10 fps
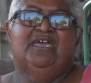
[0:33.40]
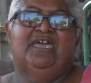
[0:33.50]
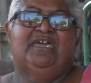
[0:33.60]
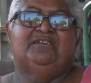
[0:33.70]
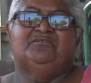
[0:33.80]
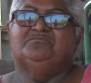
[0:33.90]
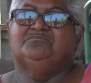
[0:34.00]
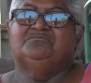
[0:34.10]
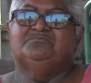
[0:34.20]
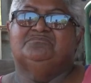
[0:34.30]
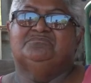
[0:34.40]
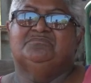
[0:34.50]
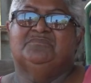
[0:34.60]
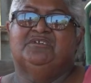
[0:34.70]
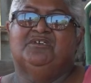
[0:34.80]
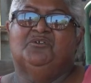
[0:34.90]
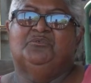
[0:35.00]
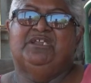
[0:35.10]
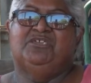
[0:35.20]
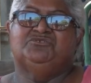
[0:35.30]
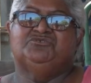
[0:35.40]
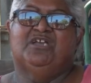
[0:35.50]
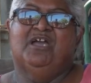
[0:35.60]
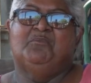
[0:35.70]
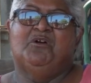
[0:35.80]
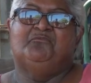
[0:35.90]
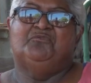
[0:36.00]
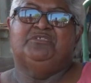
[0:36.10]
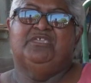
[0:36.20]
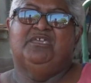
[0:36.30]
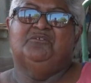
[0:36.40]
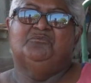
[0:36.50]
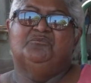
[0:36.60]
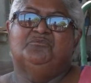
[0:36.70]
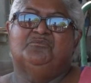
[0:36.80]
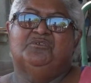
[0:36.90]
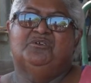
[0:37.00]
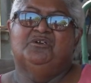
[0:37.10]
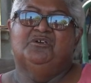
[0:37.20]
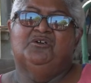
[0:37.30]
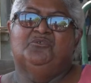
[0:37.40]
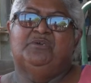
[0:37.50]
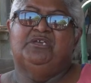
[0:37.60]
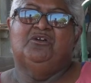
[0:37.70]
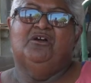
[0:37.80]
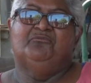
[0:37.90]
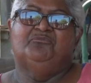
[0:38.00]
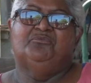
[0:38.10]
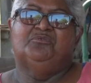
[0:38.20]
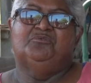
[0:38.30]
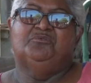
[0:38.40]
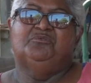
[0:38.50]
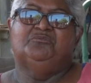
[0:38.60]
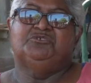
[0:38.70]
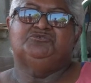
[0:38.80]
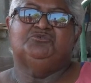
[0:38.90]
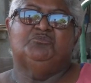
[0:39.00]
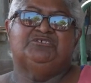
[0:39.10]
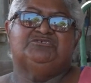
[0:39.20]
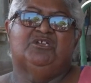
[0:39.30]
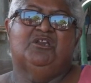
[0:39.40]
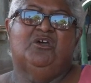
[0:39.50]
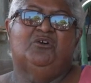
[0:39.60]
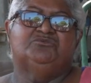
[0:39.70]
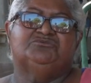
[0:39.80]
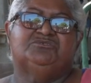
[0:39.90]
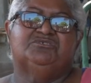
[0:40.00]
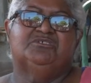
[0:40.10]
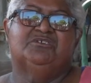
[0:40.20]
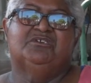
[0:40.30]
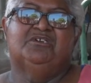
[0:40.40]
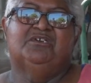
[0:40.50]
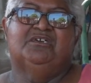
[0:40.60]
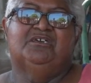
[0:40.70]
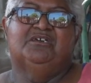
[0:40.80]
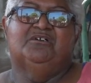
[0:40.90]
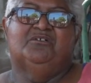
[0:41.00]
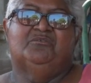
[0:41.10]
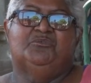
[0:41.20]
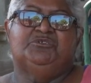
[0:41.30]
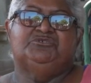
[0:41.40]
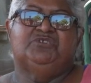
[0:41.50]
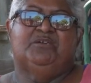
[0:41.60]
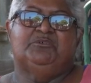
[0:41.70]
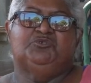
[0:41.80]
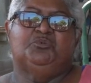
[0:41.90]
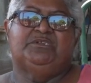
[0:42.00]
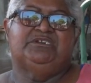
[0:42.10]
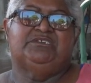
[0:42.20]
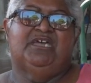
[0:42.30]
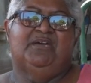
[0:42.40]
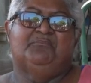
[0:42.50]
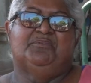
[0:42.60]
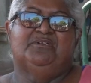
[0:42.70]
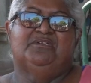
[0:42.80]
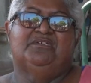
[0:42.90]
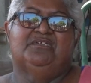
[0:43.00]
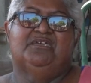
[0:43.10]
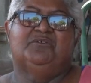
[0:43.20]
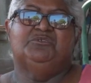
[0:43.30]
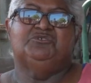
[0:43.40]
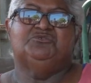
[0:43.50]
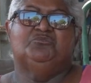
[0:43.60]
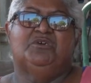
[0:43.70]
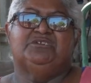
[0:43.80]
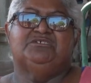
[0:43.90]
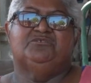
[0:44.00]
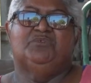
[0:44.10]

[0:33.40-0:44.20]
And when they used to come home for the we cough. We used to wash the clothes. Well, we used to have a twin tub, and we used to wash it.